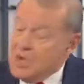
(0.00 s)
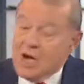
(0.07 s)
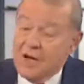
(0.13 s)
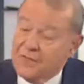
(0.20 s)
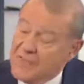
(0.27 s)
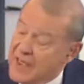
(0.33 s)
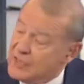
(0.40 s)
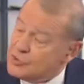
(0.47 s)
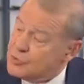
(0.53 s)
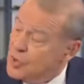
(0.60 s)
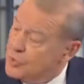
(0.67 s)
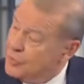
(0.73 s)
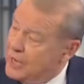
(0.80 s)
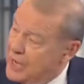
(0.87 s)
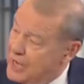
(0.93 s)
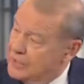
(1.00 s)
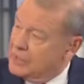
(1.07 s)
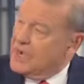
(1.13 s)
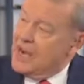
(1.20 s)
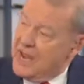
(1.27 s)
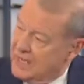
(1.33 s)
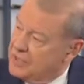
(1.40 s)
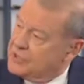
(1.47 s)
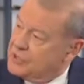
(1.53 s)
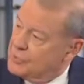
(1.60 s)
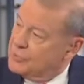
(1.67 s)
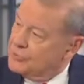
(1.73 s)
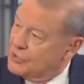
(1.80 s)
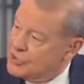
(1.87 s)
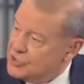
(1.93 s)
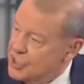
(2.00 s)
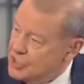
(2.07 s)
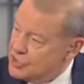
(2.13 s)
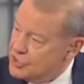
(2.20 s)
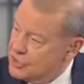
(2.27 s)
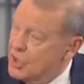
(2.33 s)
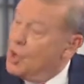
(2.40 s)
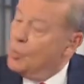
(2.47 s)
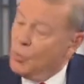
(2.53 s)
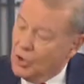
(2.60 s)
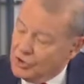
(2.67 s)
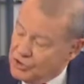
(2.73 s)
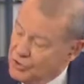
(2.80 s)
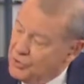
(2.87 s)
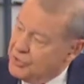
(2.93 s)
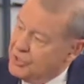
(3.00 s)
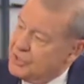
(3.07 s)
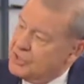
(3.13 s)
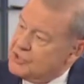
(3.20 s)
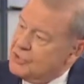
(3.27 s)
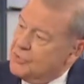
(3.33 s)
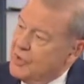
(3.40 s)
and that's where we're headed, headed to a recession. What do you think is the